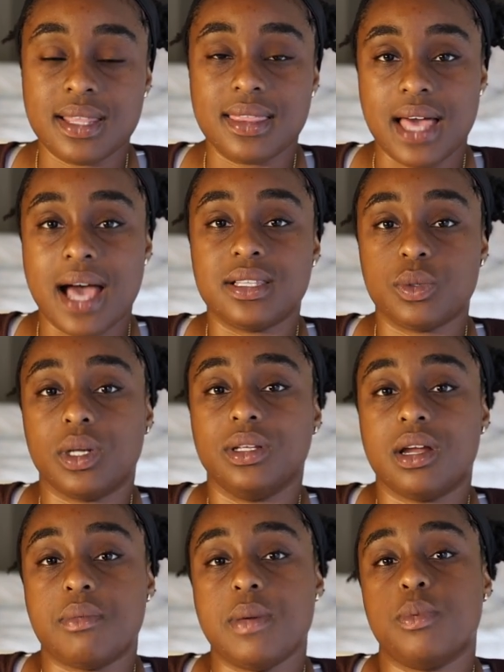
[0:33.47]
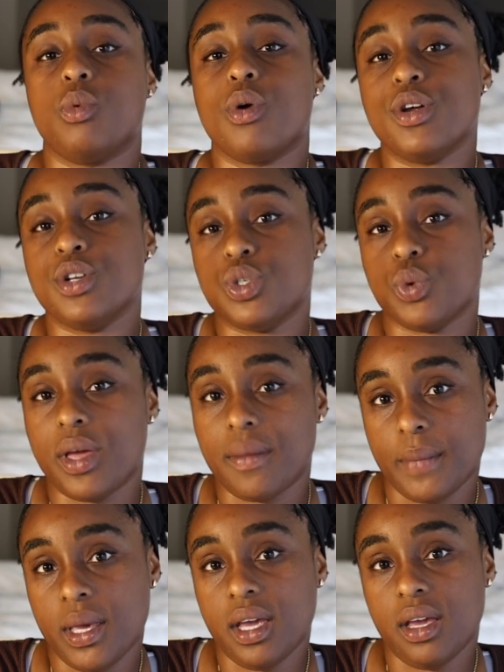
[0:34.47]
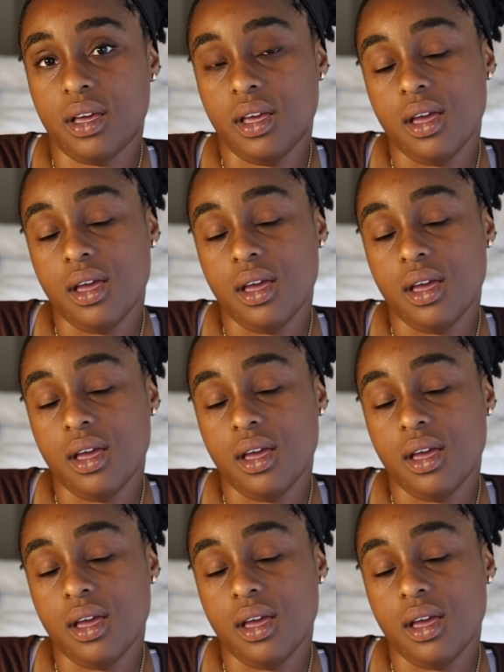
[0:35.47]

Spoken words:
that's when a lot of people were enjoying me.